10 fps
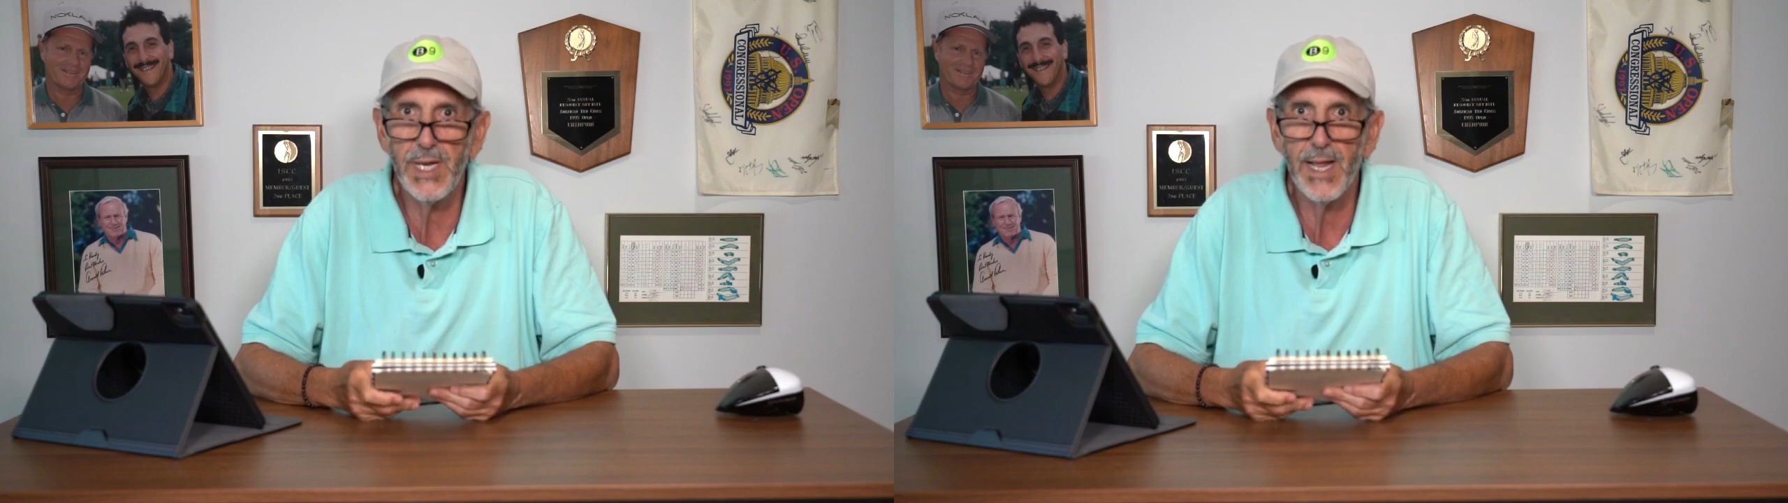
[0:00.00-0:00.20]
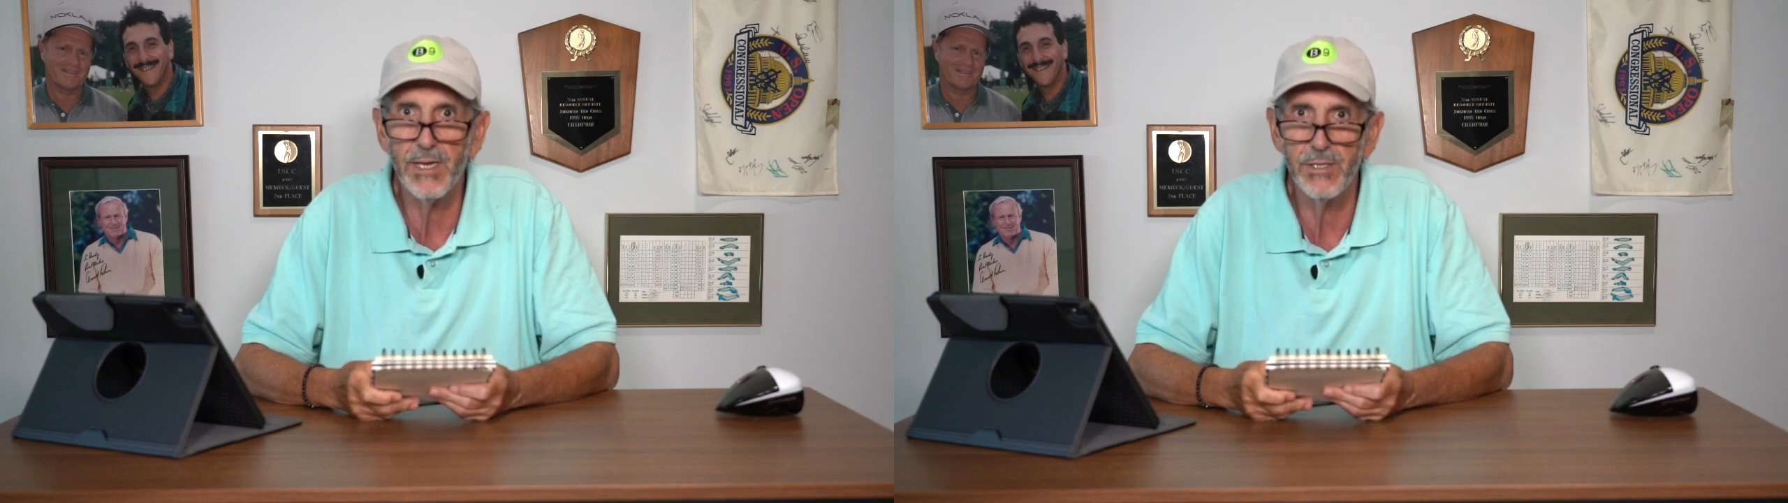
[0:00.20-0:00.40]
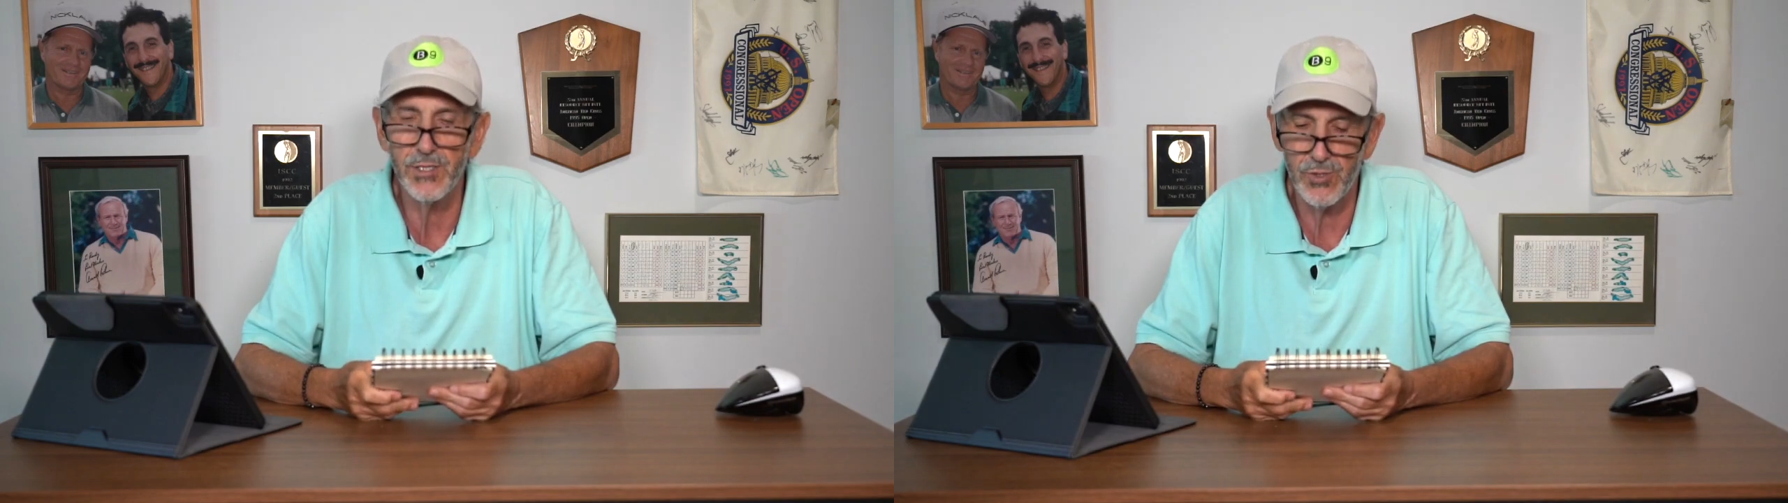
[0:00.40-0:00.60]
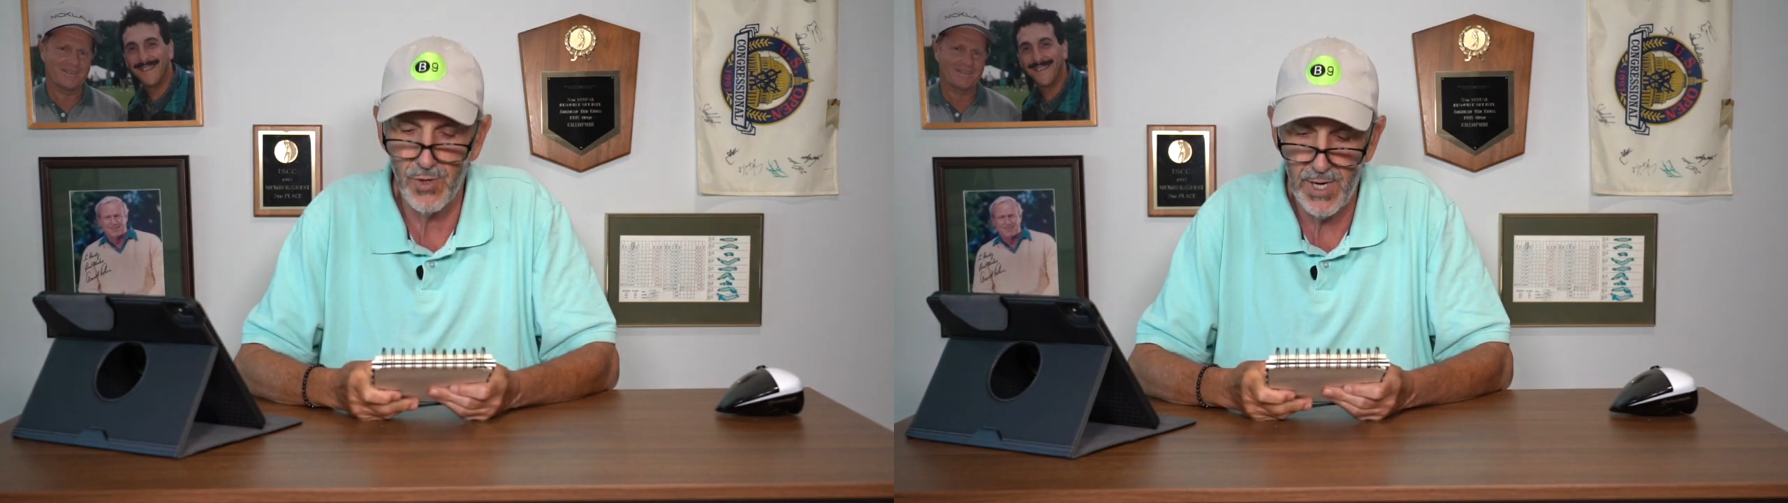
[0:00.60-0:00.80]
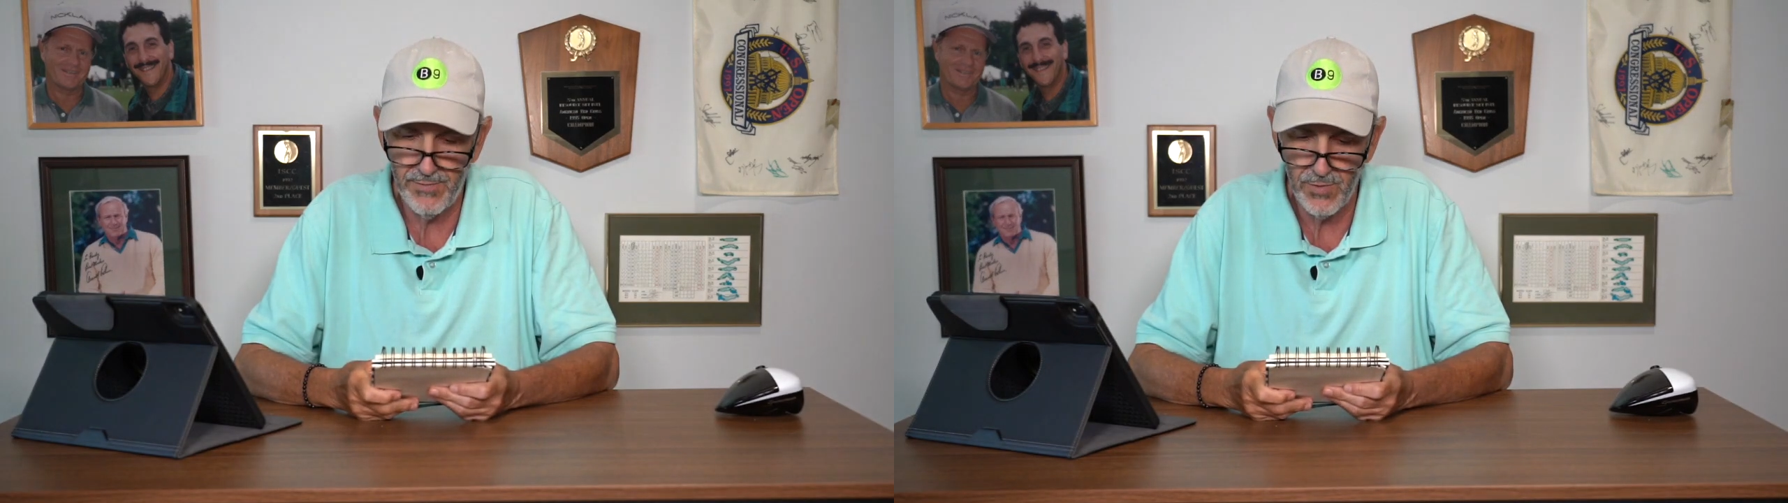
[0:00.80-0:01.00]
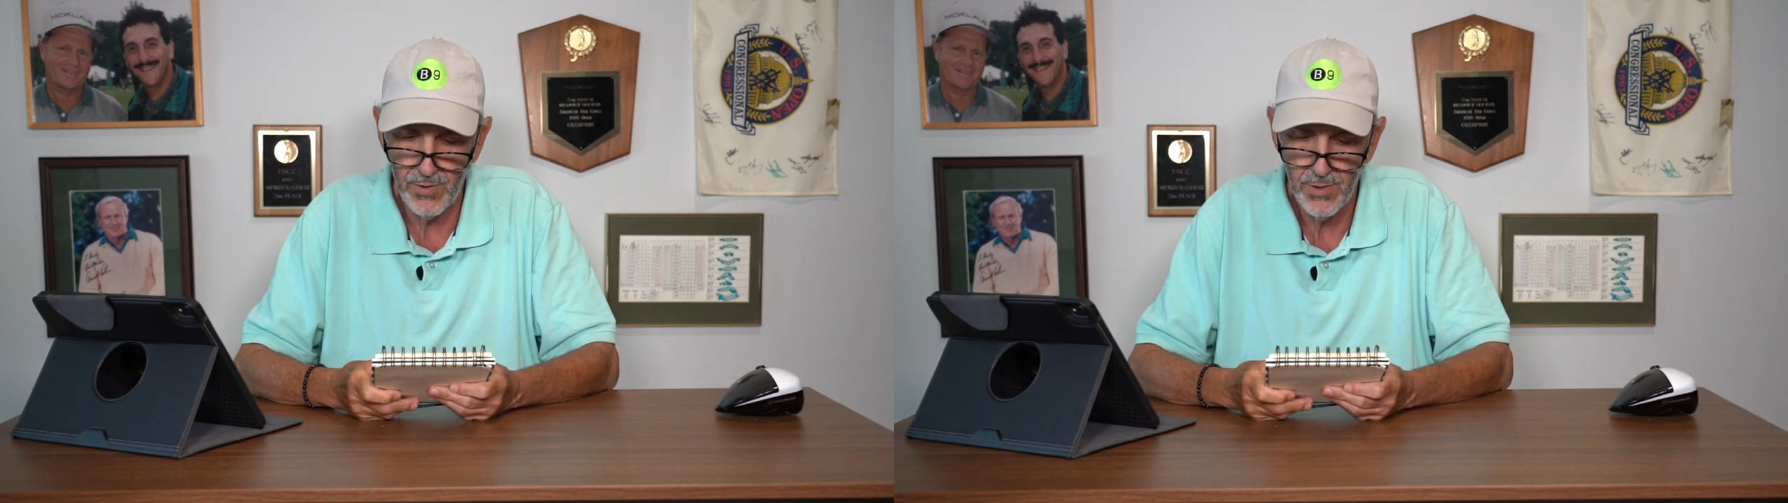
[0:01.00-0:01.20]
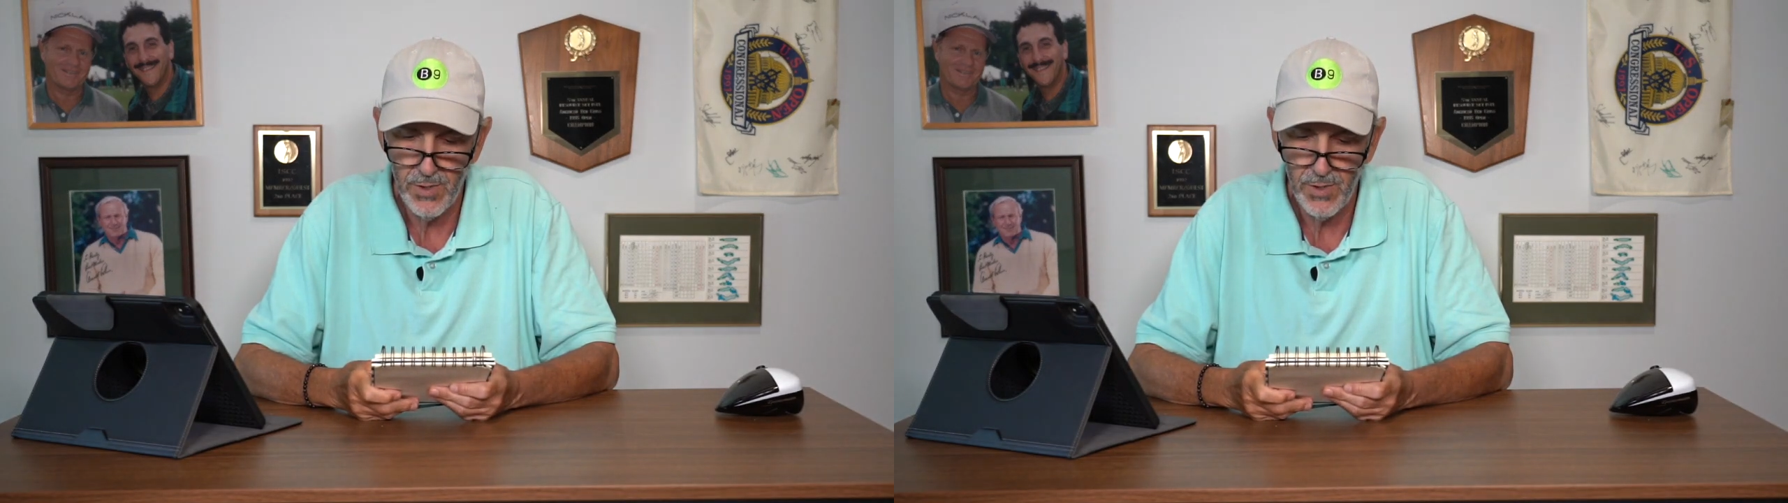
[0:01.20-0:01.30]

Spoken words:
out of this driver.